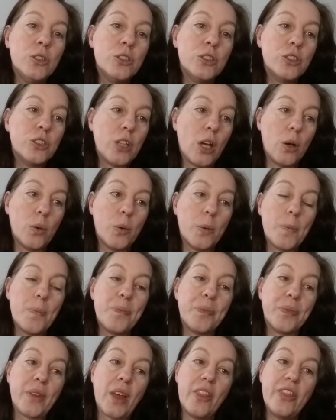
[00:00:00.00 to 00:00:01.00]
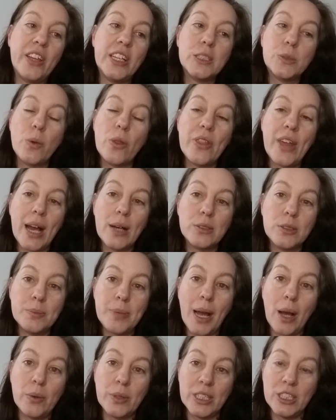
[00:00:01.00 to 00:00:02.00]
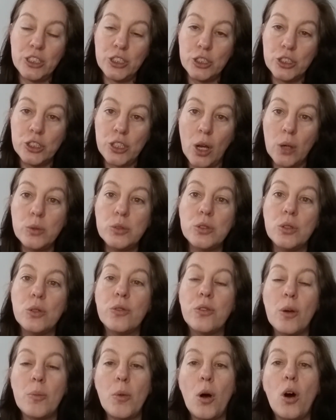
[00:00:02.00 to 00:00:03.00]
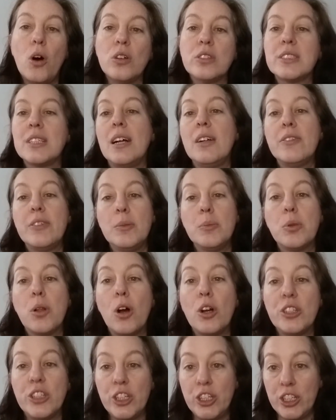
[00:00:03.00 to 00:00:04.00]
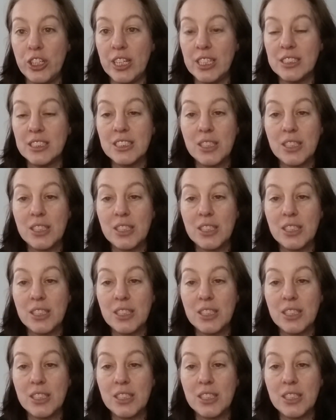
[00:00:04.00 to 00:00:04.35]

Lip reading: So this £1,000, it's your total from all self-employed earnings.